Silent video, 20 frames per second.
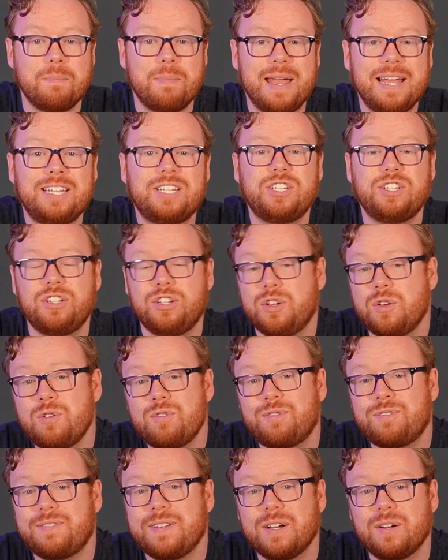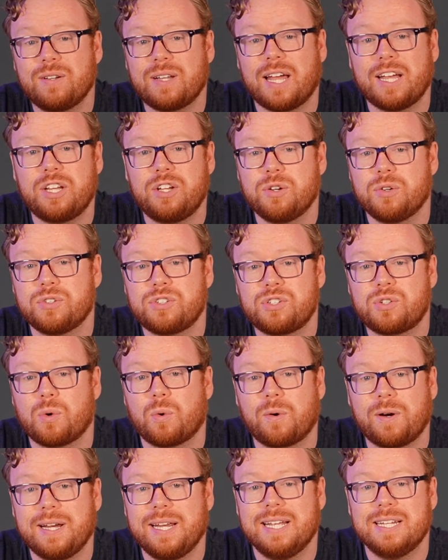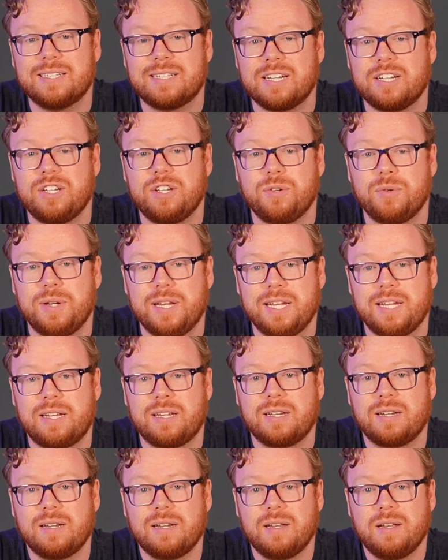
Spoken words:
makes you feel like your story isn't unique.